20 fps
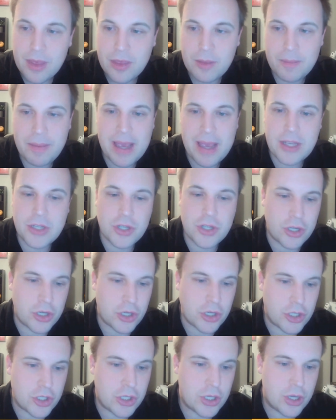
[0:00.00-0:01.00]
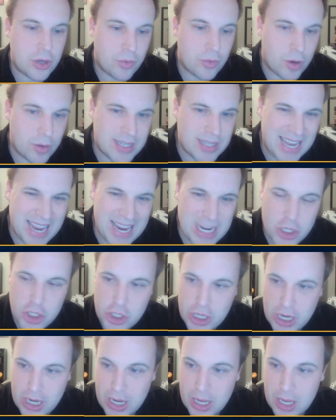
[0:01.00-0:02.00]
The Pacers
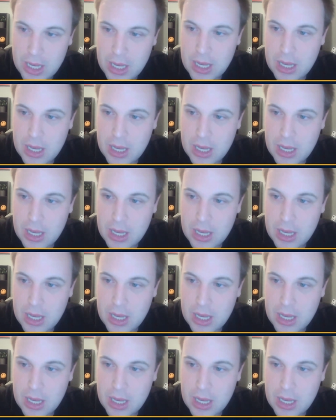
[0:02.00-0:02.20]
rotation.